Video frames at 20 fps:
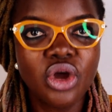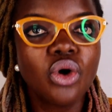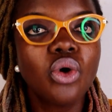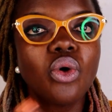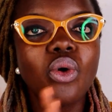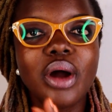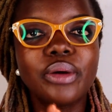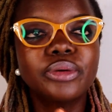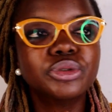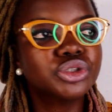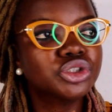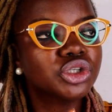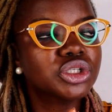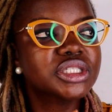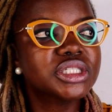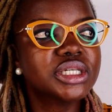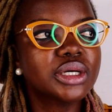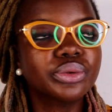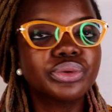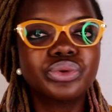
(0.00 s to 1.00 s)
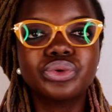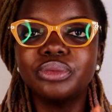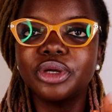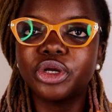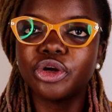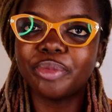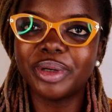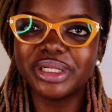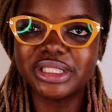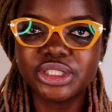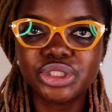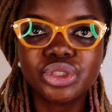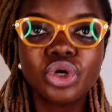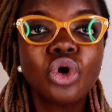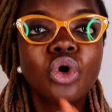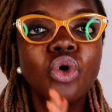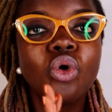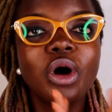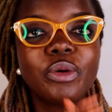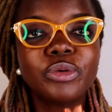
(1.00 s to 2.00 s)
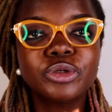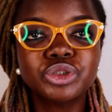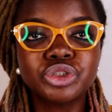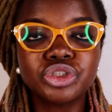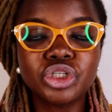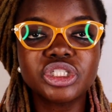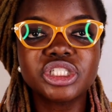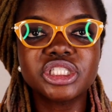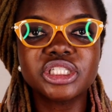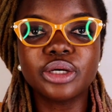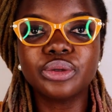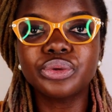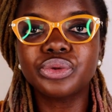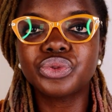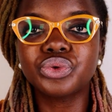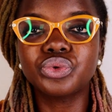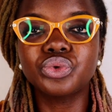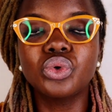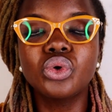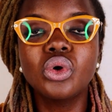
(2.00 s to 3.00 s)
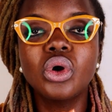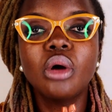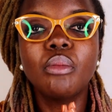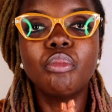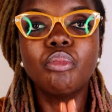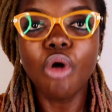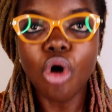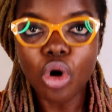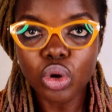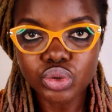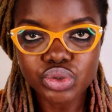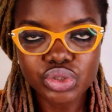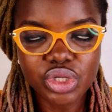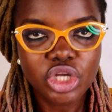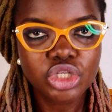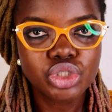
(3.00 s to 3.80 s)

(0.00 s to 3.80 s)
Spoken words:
I want to just sell through makeup artists. I want to just sell through malls.